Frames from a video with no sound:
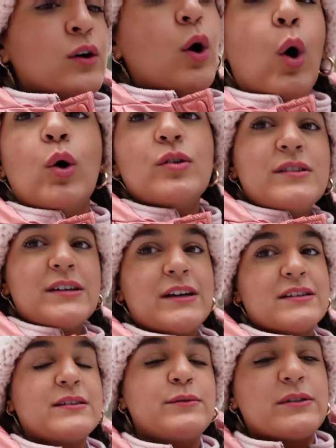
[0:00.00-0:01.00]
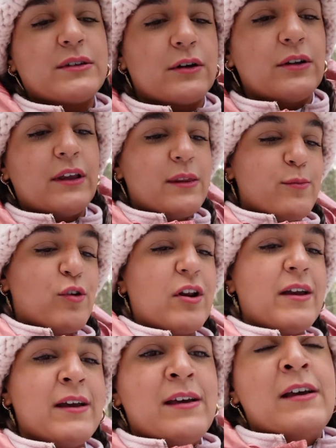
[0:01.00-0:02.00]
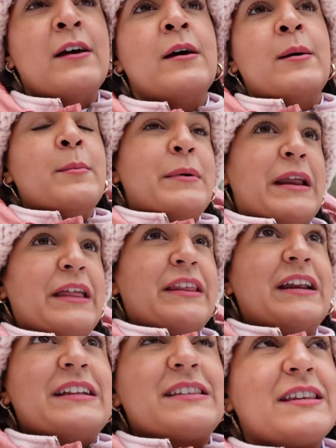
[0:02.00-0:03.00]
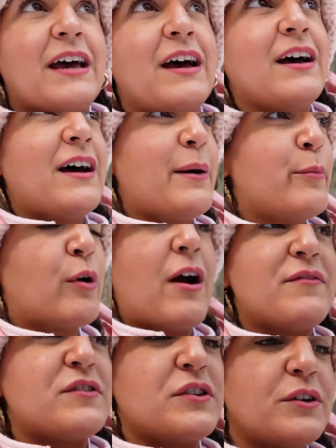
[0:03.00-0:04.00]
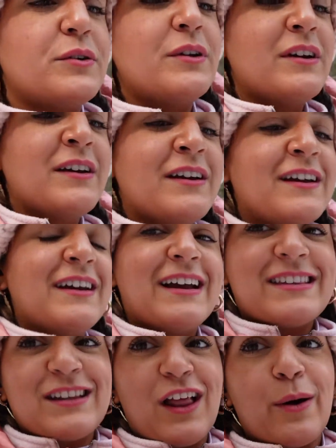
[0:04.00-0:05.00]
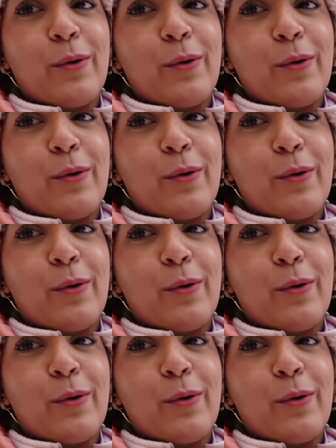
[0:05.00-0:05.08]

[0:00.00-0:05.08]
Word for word: cold because it was early in the morning. But now that it's more afternoon, it's a lot